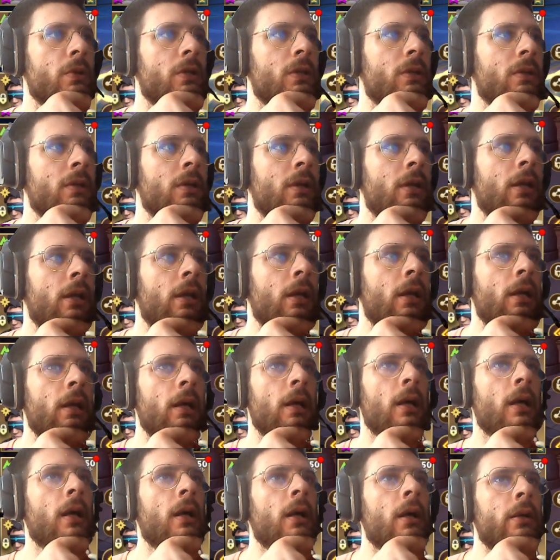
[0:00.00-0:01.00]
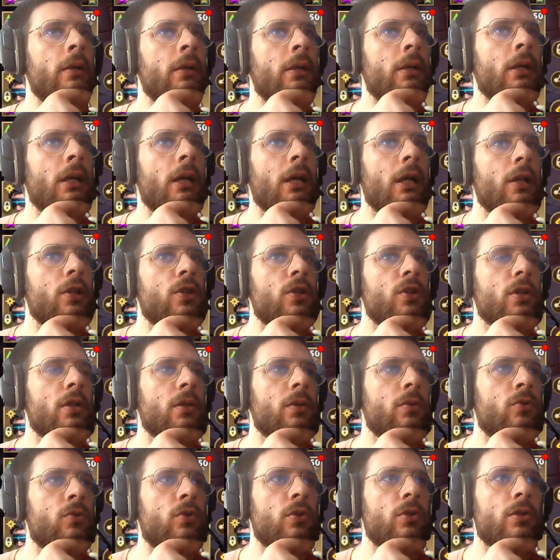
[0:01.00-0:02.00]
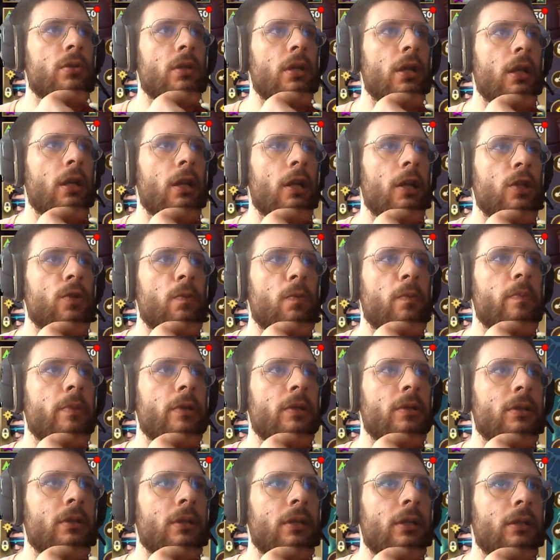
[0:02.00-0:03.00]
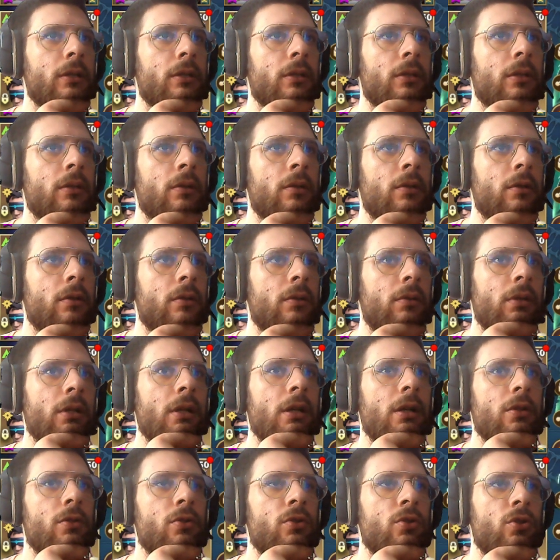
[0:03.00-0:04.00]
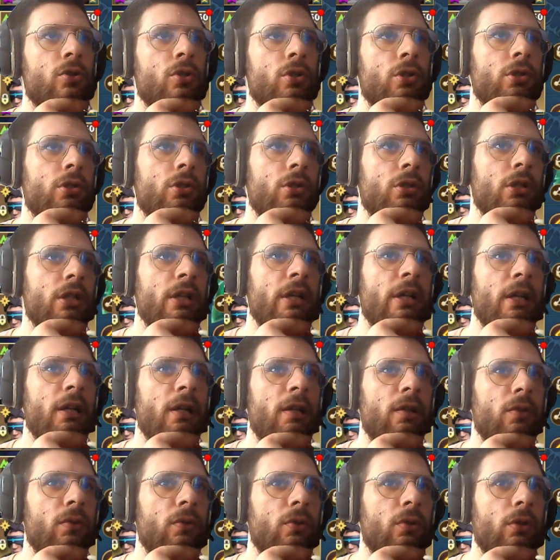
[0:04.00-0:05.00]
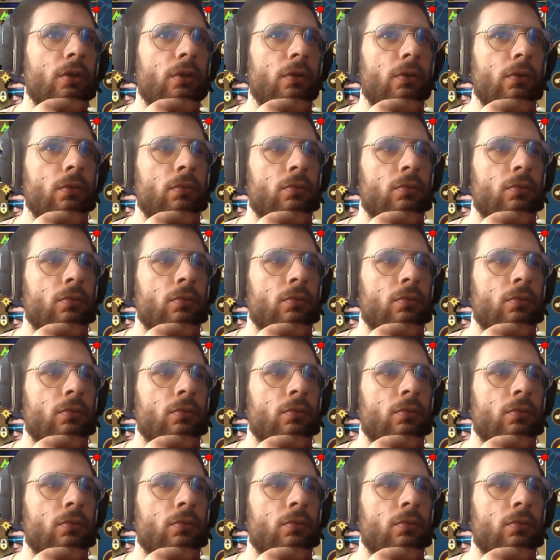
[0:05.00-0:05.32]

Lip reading: it. Origin, just 10 HP percent. Nurch, I really don't know,